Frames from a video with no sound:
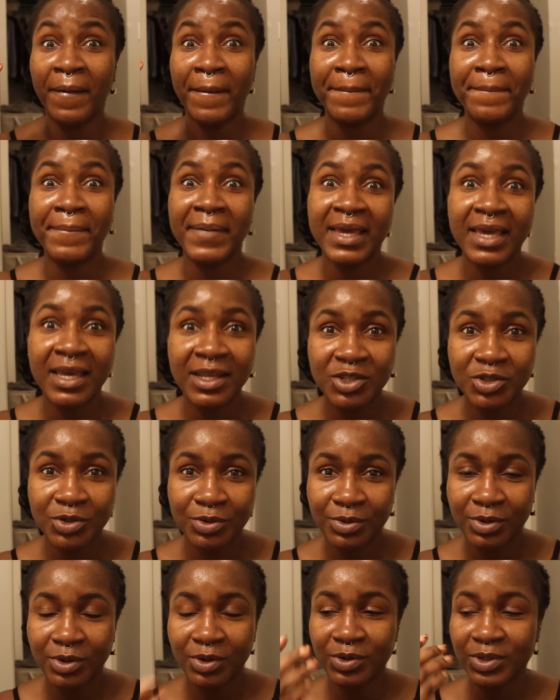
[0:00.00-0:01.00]
make a
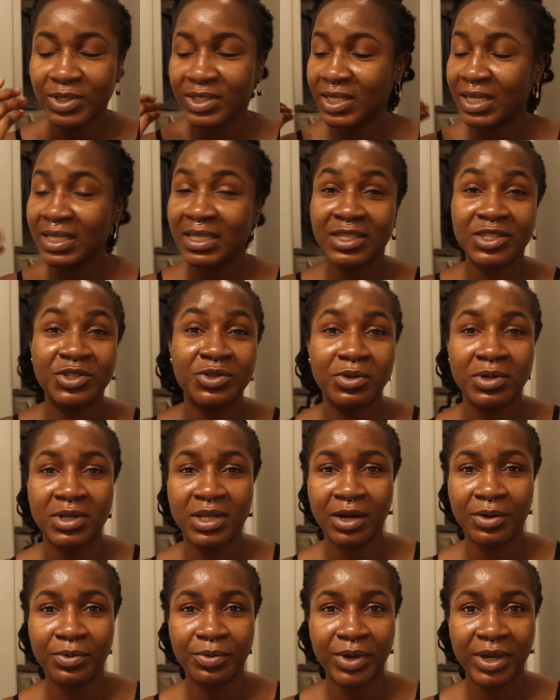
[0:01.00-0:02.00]
joke or send a joke
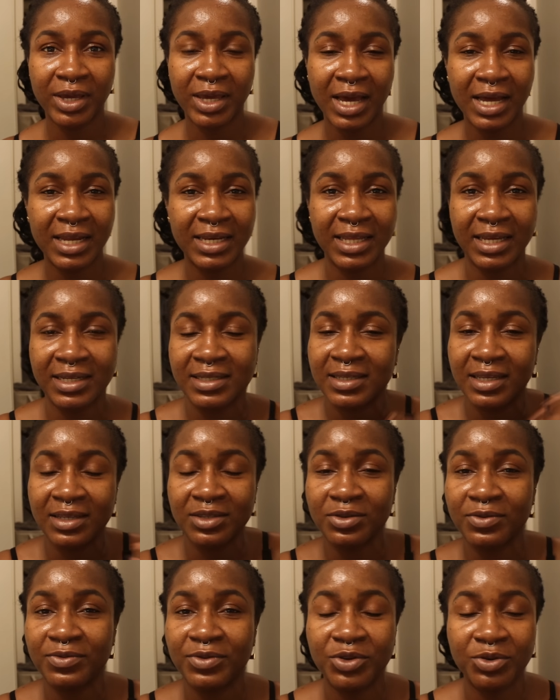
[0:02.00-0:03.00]
their way and their
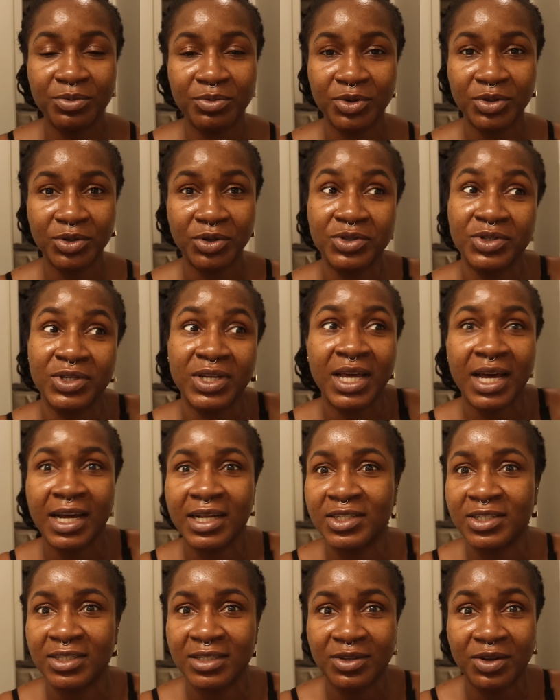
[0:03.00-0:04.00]
sense of humor doesn't
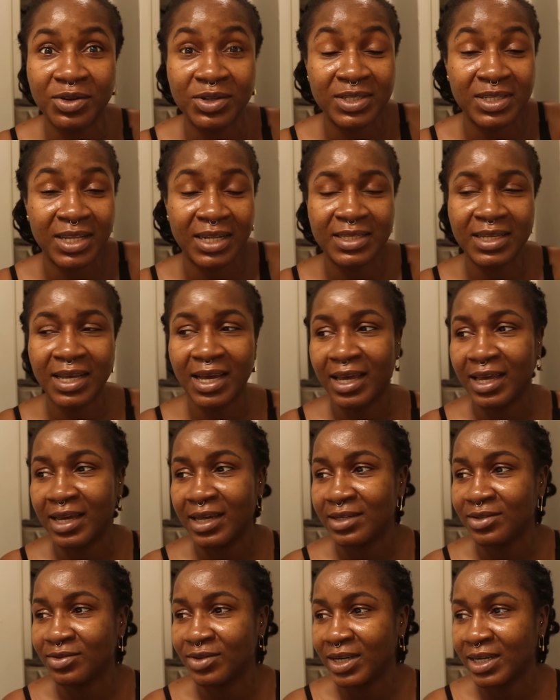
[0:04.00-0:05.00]
catch it because they're
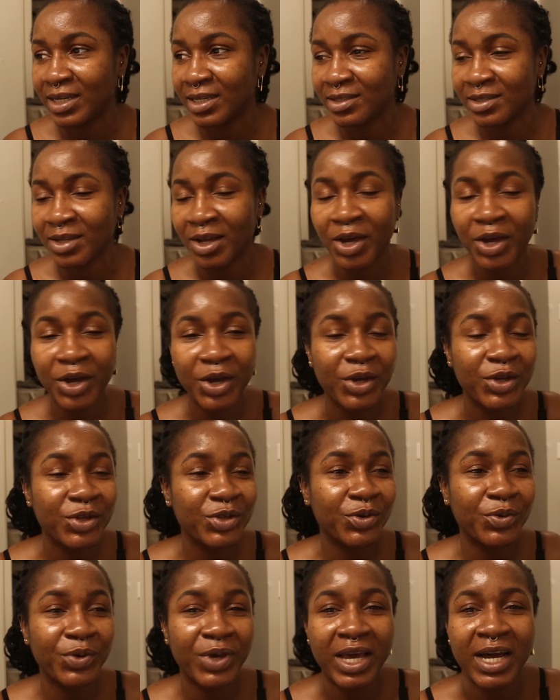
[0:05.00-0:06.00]
tired, right?
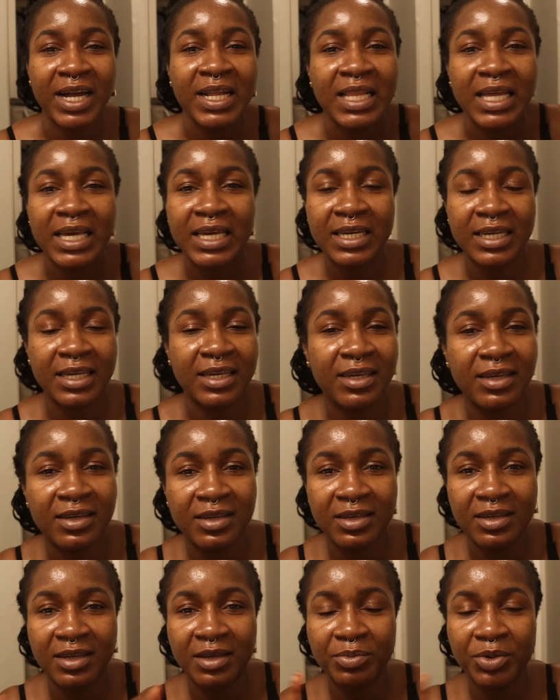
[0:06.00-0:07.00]
So we had like
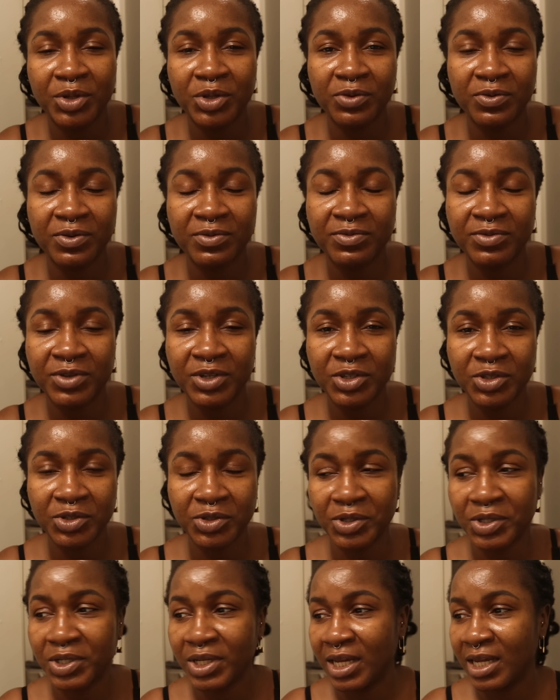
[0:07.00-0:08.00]
a bit of a
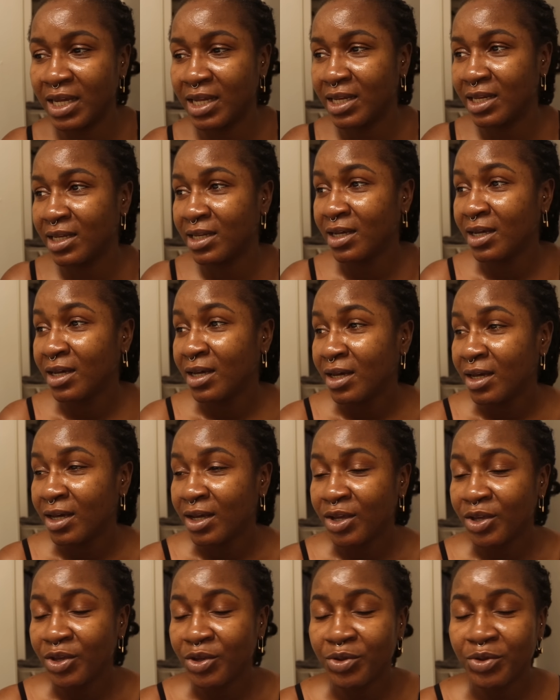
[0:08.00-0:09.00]
friction and,
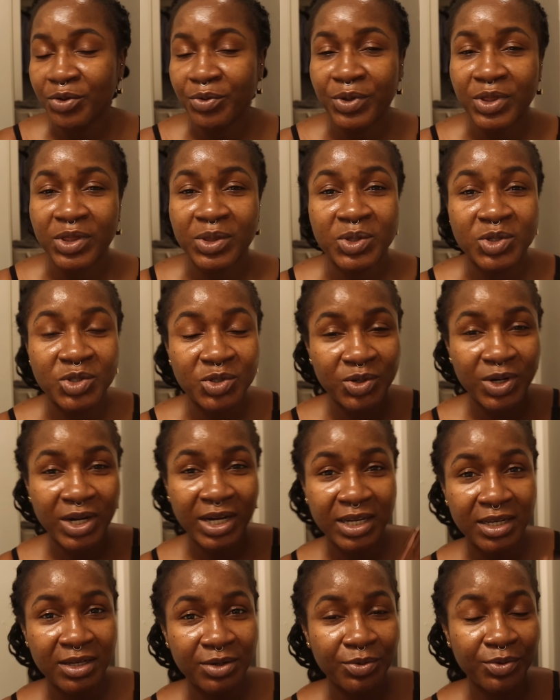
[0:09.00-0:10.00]
you know,
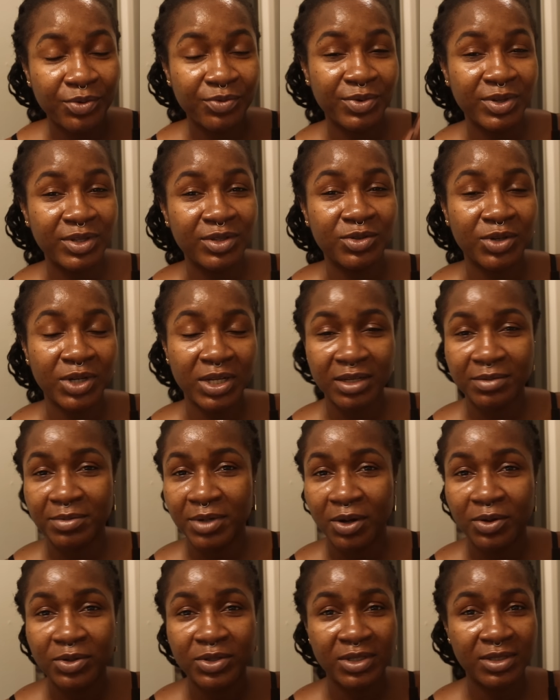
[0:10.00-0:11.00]
we've been talking
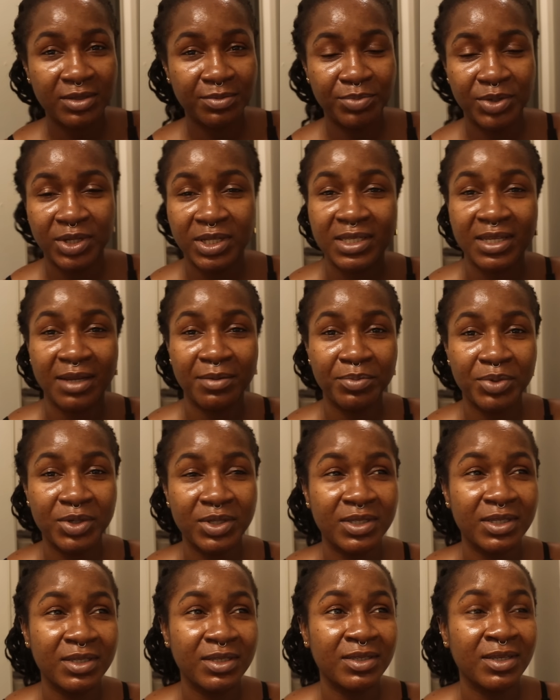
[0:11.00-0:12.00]
about it bits and
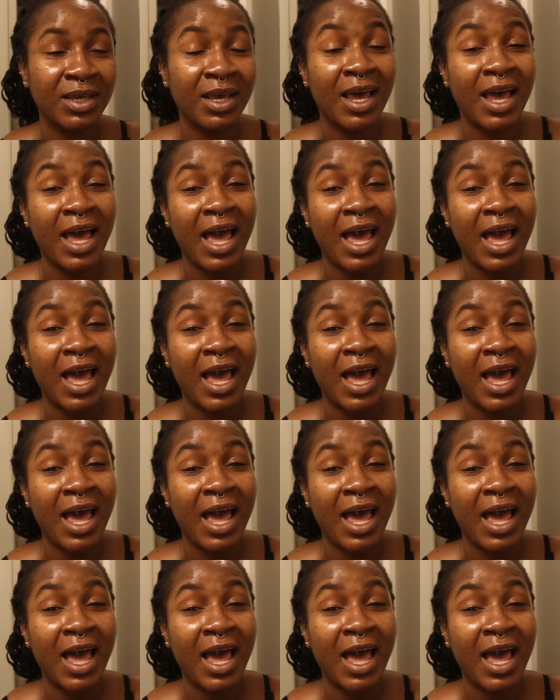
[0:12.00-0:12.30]
pieces.